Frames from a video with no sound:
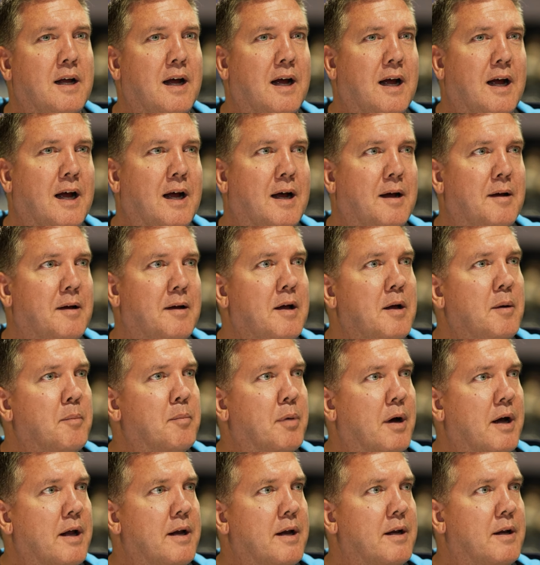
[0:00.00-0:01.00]
Uh,
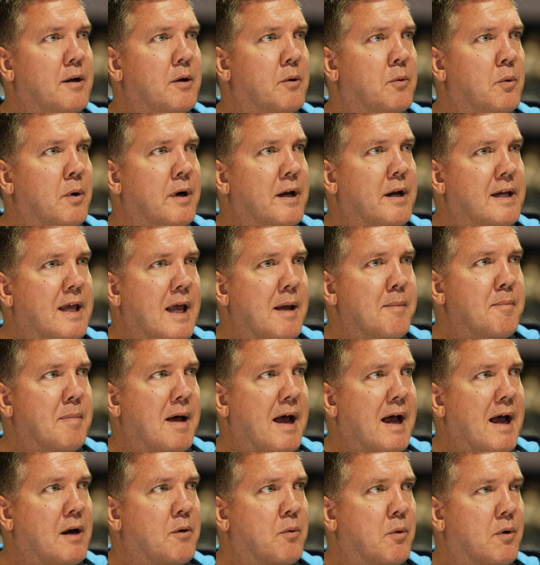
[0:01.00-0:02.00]
but where he came
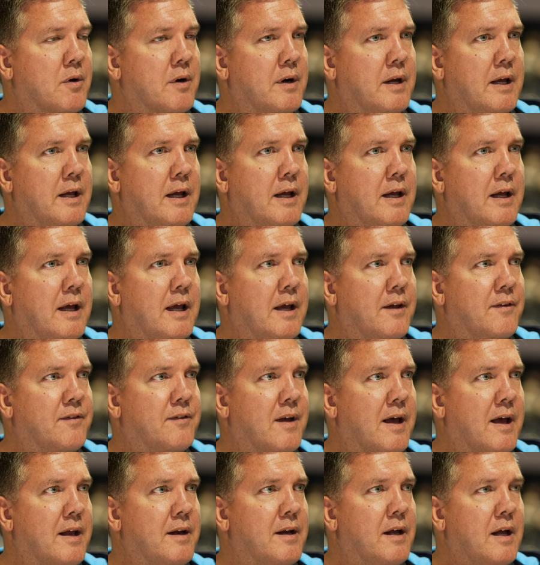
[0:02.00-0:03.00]
back where he he
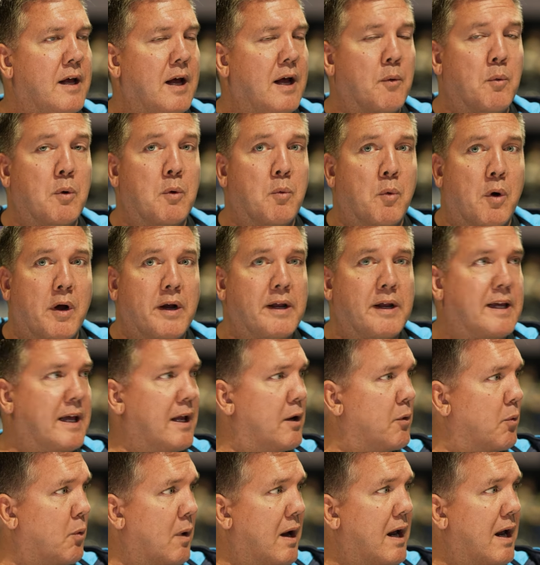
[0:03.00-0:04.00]
said we want to
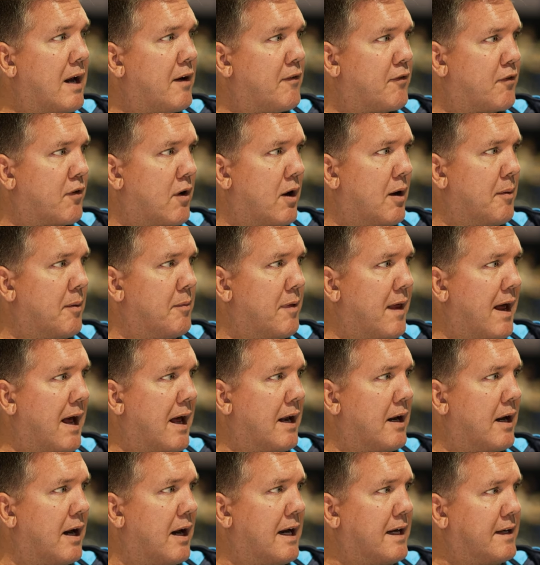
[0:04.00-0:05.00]
get away from
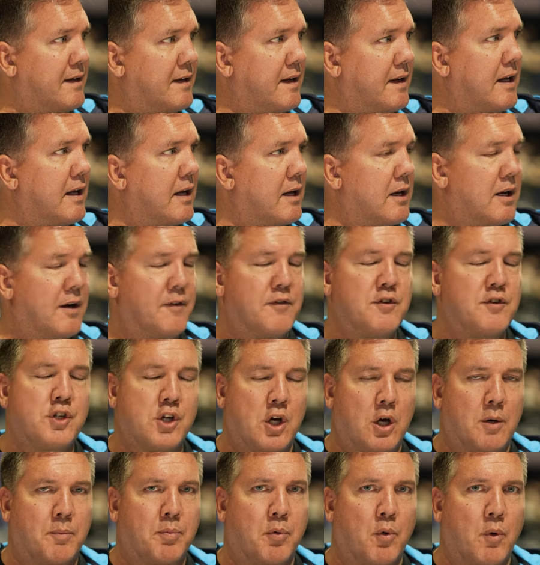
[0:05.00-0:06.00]
that idea of
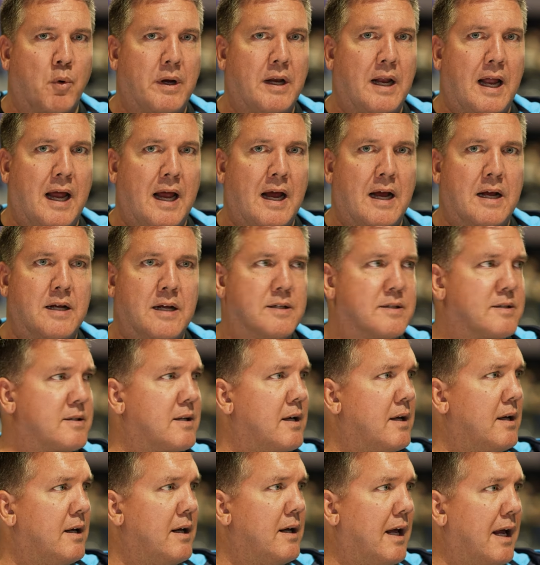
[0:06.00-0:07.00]
SharePoint
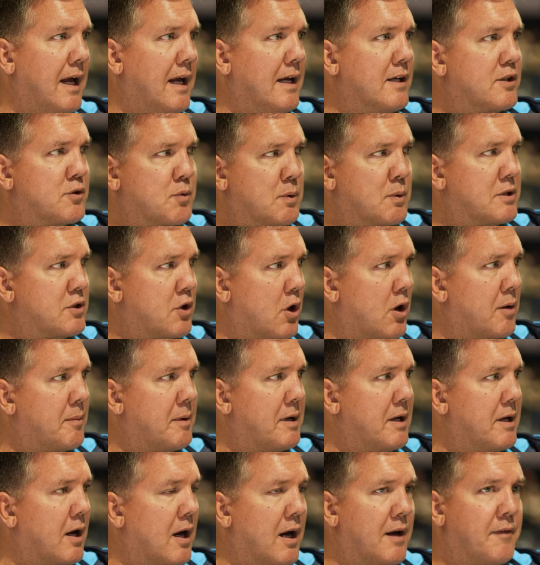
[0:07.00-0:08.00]
as a Swiss
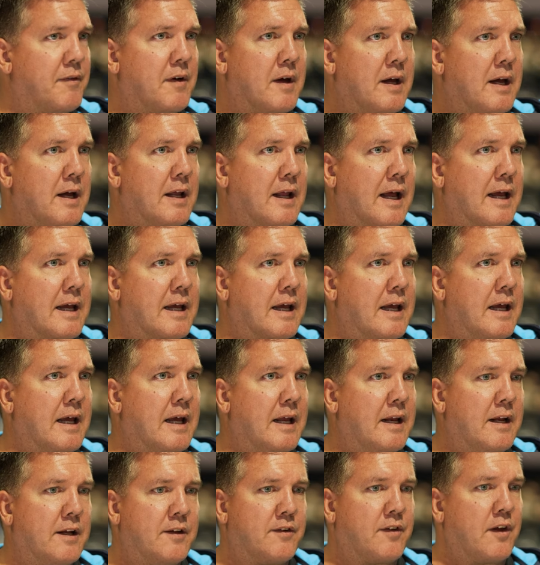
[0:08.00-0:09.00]
Army knife. Like
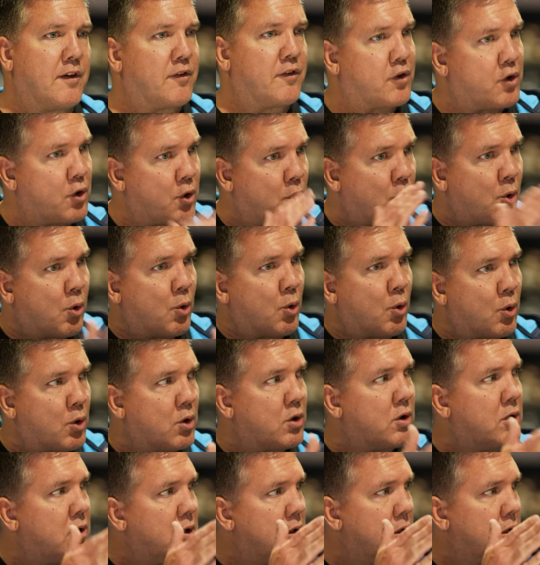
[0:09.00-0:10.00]
it is its
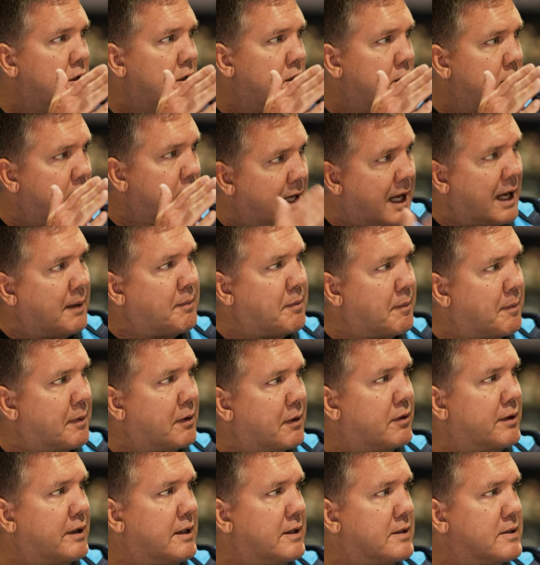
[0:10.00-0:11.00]
core
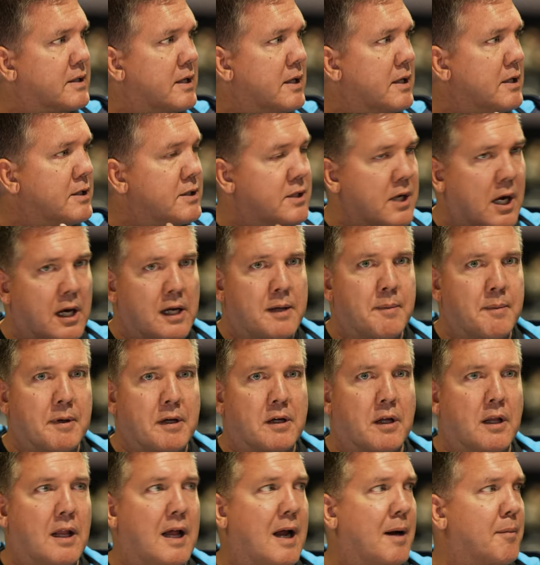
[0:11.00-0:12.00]
capabilities,
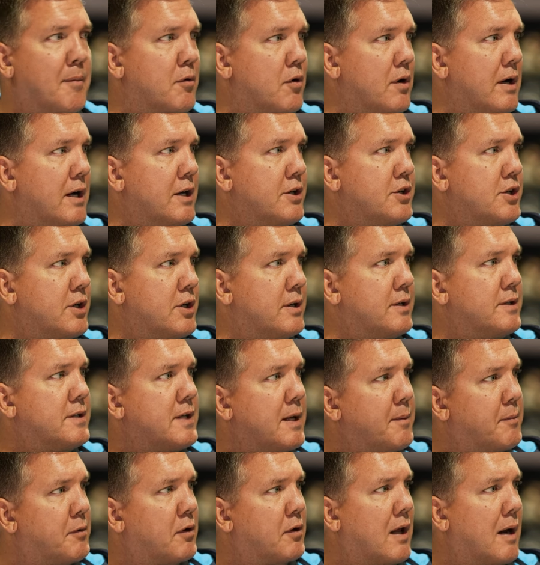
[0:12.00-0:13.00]
document collaboration,
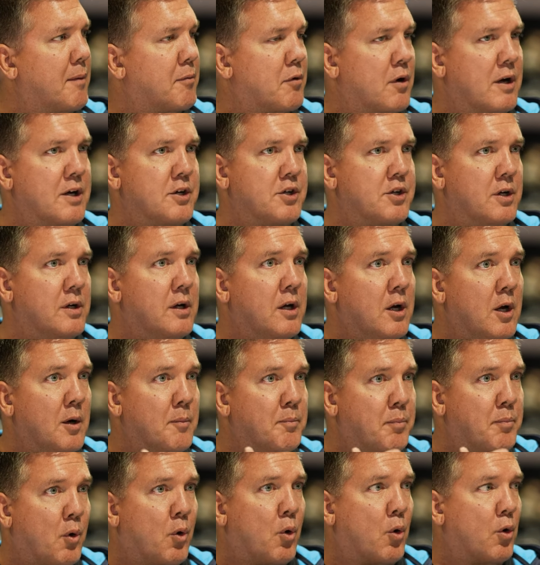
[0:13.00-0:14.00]
team collaboration,
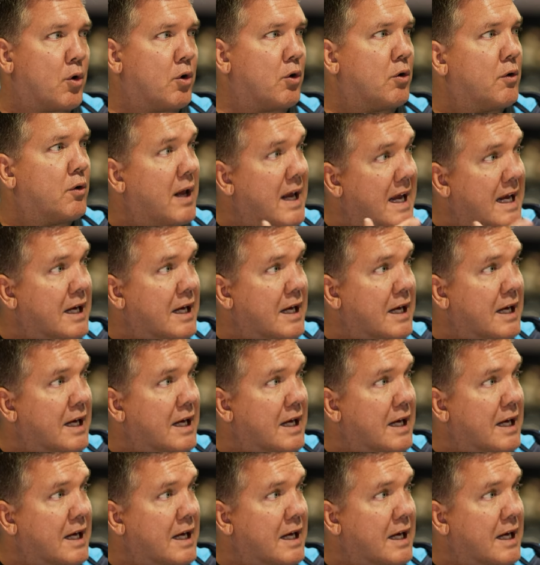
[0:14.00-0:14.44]
portal,